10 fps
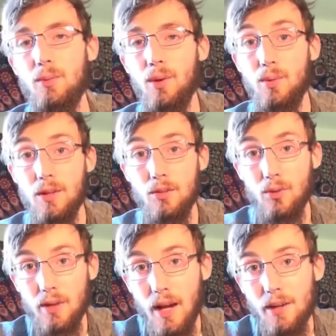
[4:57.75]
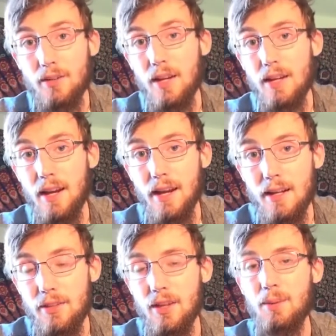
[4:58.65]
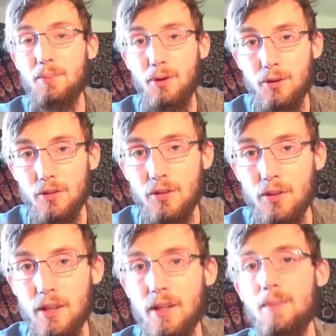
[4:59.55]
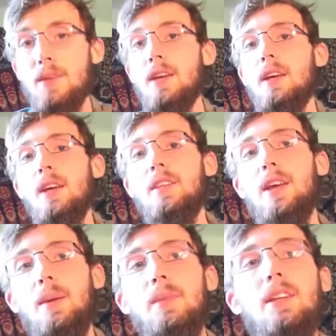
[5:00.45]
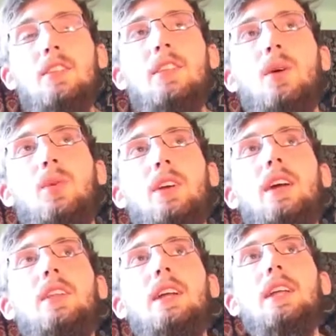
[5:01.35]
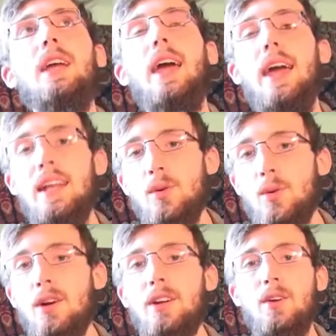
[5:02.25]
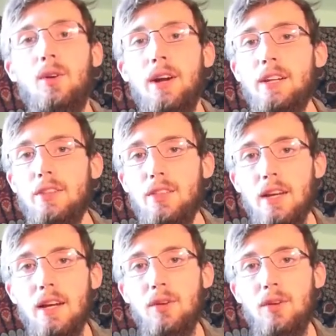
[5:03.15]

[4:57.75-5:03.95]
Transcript: When we do not take anything personally, that means that we're not letting anyone or anything